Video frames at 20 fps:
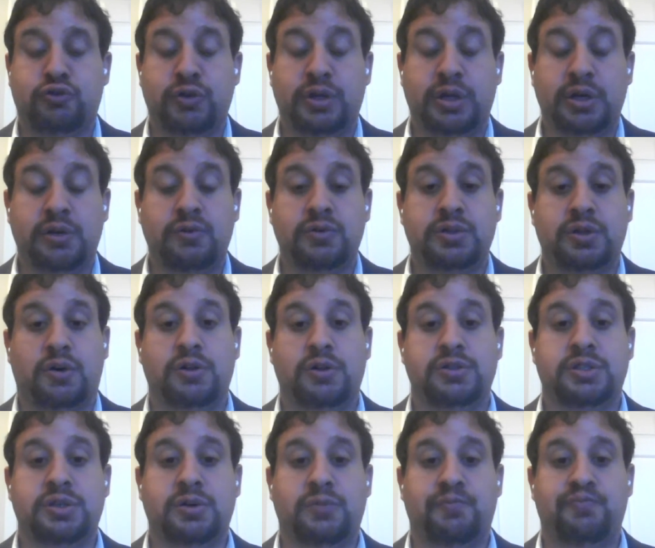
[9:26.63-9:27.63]
Sri Lanka was
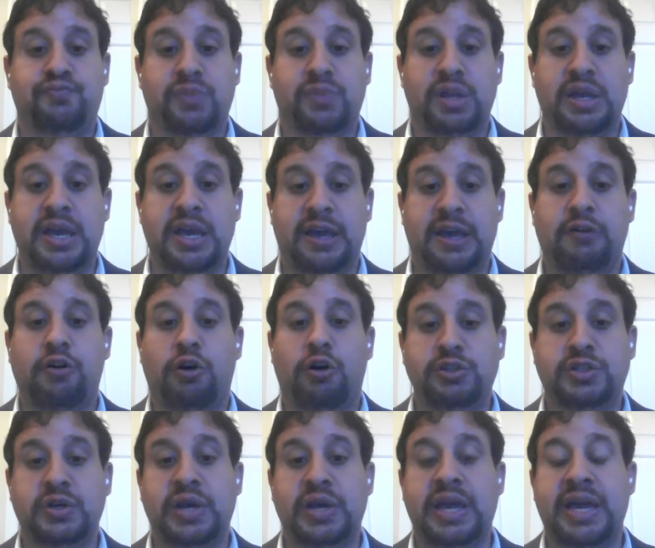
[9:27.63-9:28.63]

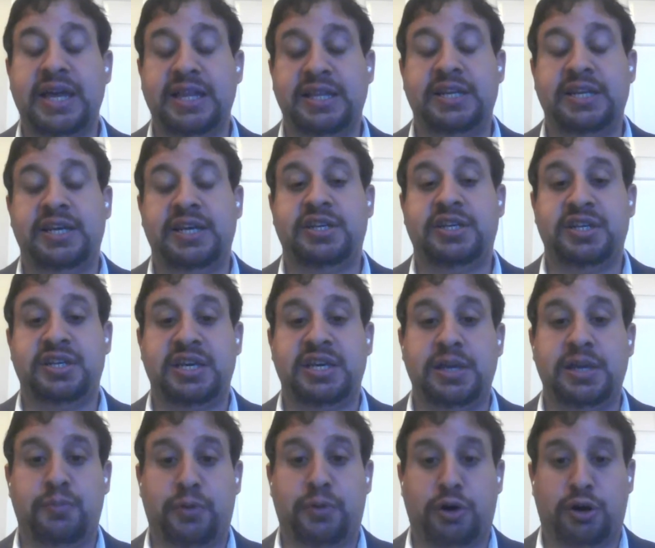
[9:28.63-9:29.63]
also alienated
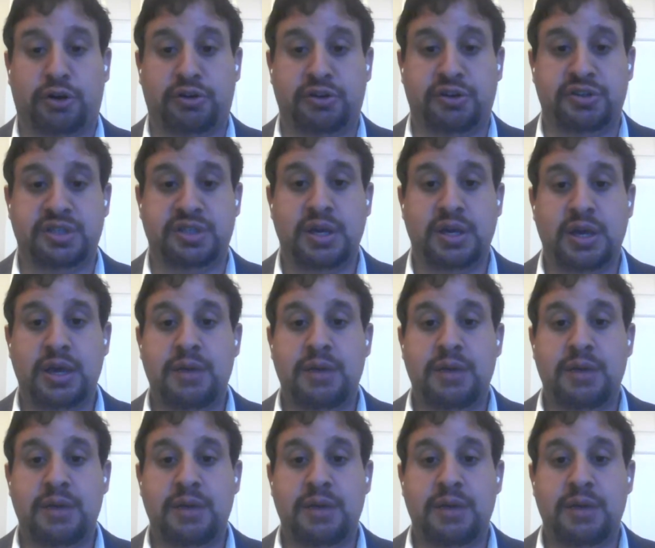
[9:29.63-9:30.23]
key partners